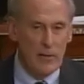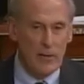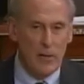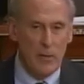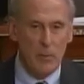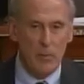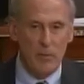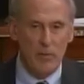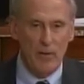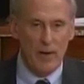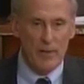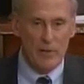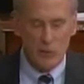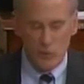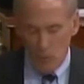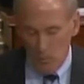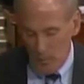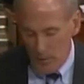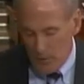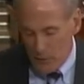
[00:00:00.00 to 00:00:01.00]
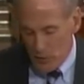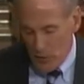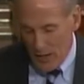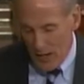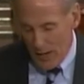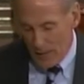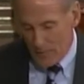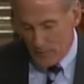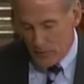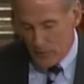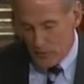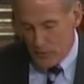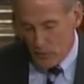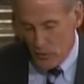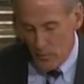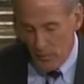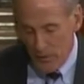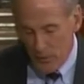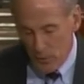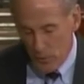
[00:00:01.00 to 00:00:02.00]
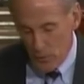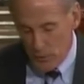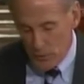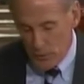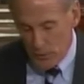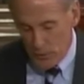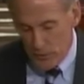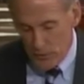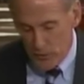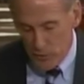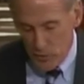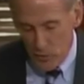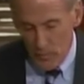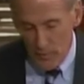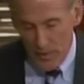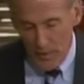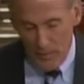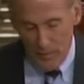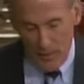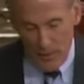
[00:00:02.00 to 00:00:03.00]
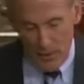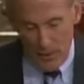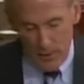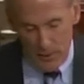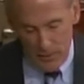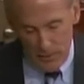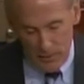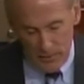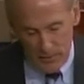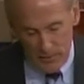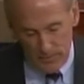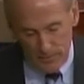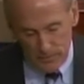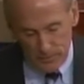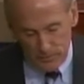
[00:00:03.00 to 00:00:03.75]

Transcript: that provides so many jobs to so many Hoosiers and so many Americans.